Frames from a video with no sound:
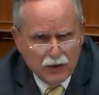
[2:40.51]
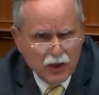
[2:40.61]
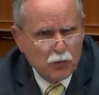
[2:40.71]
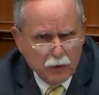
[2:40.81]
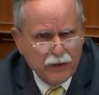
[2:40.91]

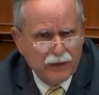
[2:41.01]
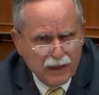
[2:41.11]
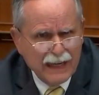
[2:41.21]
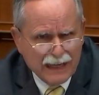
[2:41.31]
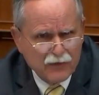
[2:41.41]
Just within
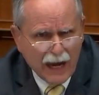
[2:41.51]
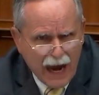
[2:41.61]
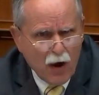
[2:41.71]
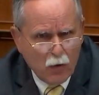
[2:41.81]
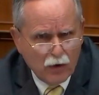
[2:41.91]
the last
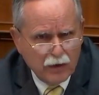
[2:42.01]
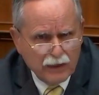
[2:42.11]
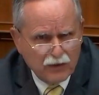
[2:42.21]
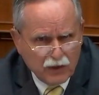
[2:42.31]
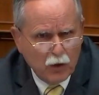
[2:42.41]
hour,
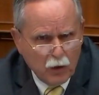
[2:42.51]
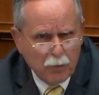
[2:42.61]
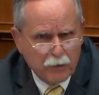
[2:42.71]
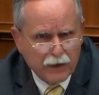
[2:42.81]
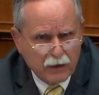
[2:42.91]
it's still
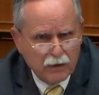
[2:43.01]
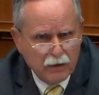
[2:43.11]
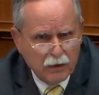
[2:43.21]
up there.